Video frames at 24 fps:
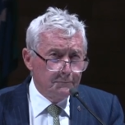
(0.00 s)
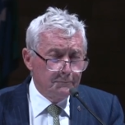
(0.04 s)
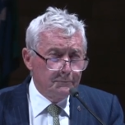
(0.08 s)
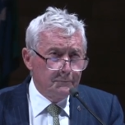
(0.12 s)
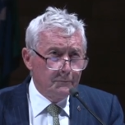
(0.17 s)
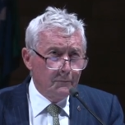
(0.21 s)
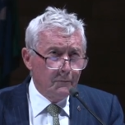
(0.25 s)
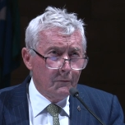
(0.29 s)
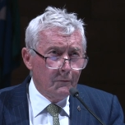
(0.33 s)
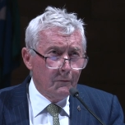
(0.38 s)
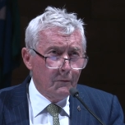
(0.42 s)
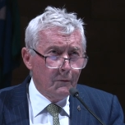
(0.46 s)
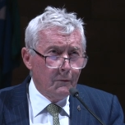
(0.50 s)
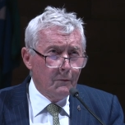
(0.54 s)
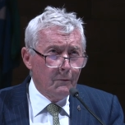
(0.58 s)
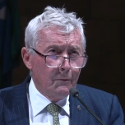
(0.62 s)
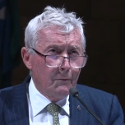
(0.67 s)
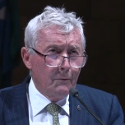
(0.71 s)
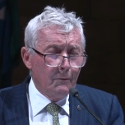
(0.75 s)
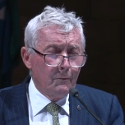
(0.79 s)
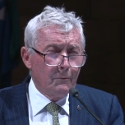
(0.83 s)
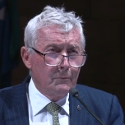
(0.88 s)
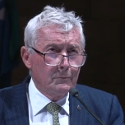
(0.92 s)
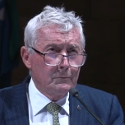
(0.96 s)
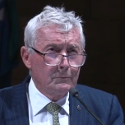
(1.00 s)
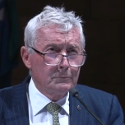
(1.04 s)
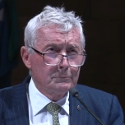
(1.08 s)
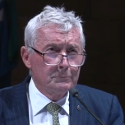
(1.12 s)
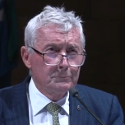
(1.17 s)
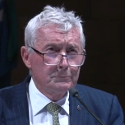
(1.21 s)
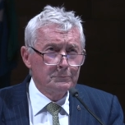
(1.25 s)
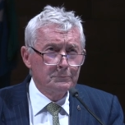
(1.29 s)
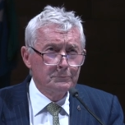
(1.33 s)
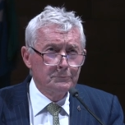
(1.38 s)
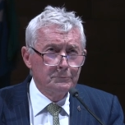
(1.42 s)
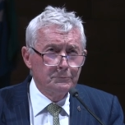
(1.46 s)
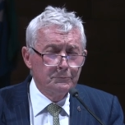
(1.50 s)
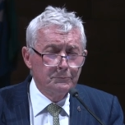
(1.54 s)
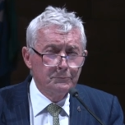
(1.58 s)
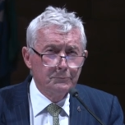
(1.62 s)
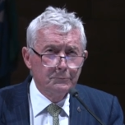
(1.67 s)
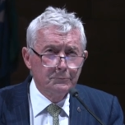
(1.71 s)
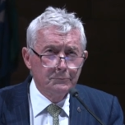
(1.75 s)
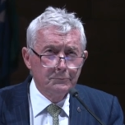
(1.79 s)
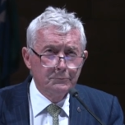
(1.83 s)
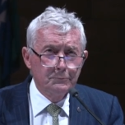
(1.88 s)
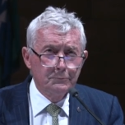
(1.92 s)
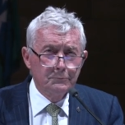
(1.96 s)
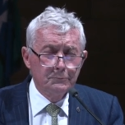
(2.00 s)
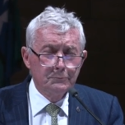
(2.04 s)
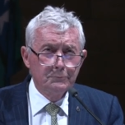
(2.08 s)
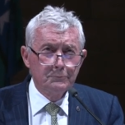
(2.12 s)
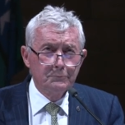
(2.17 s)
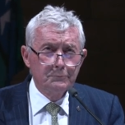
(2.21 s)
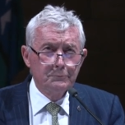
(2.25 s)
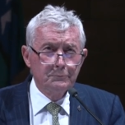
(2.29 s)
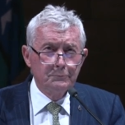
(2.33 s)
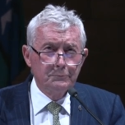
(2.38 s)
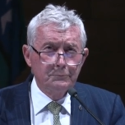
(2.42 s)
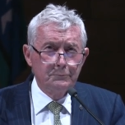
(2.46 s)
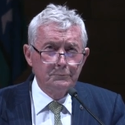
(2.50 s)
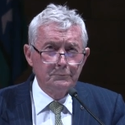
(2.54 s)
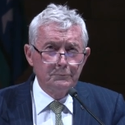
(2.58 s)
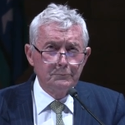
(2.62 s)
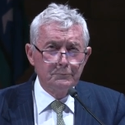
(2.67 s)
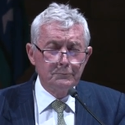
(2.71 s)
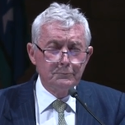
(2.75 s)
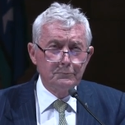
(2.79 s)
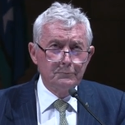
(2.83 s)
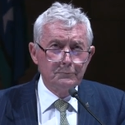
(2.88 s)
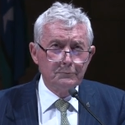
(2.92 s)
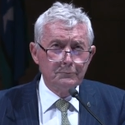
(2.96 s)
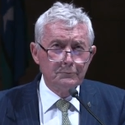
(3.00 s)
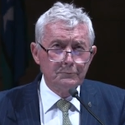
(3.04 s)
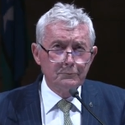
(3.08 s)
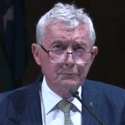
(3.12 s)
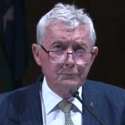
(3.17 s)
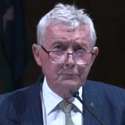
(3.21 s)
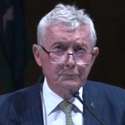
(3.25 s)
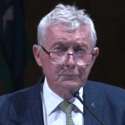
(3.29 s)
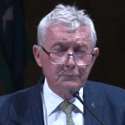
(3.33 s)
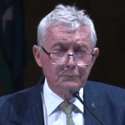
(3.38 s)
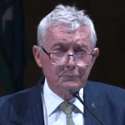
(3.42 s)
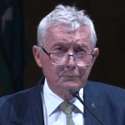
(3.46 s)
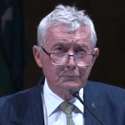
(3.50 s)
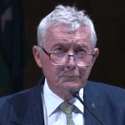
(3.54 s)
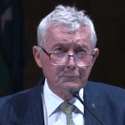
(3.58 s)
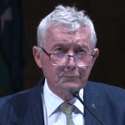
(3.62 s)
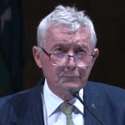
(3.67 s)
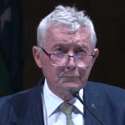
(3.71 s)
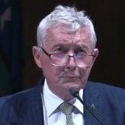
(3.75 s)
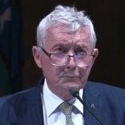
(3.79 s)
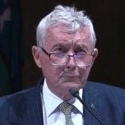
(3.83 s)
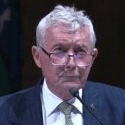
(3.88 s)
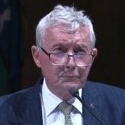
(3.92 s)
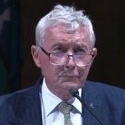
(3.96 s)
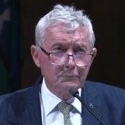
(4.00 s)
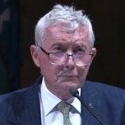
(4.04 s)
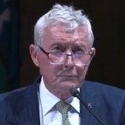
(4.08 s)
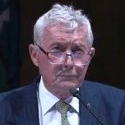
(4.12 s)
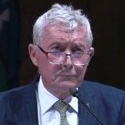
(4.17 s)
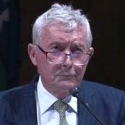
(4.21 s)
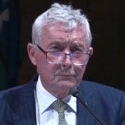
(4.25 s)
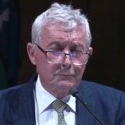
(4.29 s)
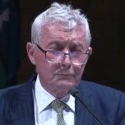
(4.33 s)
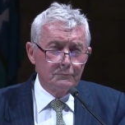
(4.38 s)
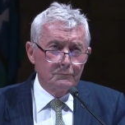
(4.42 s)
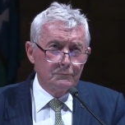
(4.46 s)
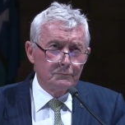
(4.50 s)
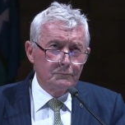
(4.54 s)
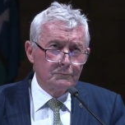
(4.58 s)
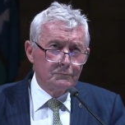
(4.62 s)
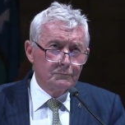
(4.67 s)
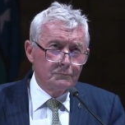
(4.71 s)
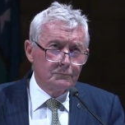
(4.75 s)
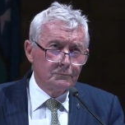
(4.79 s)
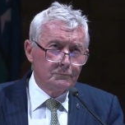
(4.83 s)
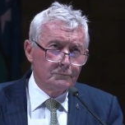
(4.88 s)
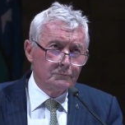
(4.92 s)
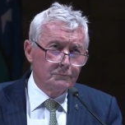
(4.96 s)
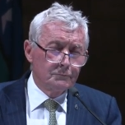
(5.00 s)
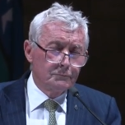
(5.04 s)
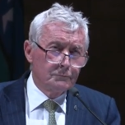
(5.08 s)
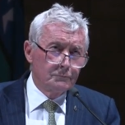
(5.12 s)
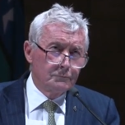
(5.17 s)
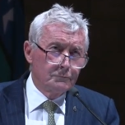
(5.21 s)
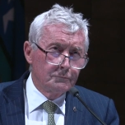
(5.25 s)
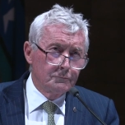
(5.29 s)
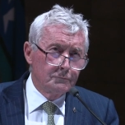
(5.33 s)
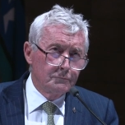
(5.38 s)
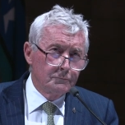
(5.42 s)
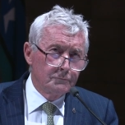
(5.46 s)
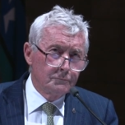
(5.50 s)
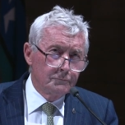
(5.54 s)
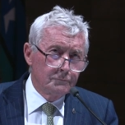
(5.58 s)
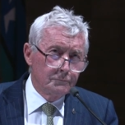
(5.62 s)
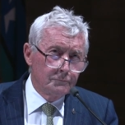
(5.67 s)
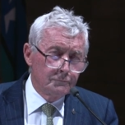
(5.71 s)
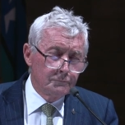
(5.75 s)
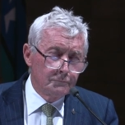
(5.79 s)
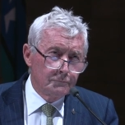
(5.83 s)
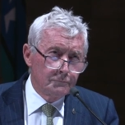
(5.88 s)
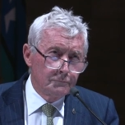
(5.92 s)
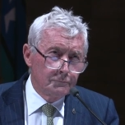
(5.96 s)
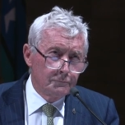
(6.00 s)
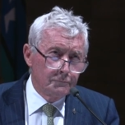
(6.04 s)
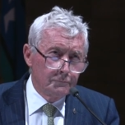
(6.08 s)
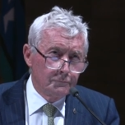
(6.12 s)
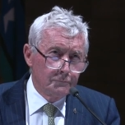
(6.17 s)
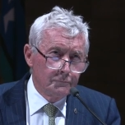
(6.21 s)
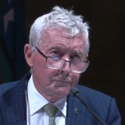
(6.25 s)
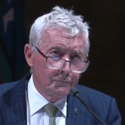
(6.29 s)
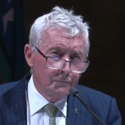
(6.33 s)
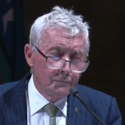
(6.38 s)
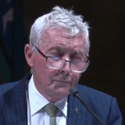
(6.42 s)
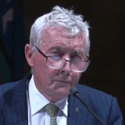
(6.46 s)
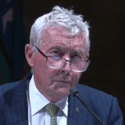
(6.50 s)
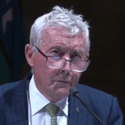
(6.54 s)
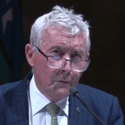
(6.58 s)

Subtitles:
[no speech]